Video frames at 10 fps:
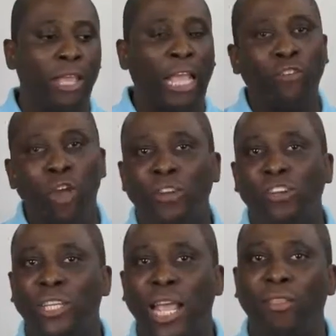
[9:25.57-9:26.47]
If you
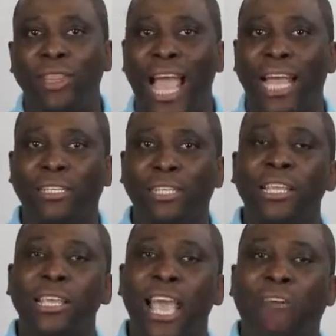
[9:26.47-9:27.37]
understand that
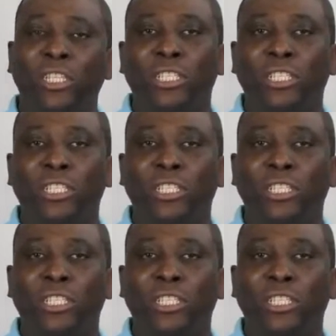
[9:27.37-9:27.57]
every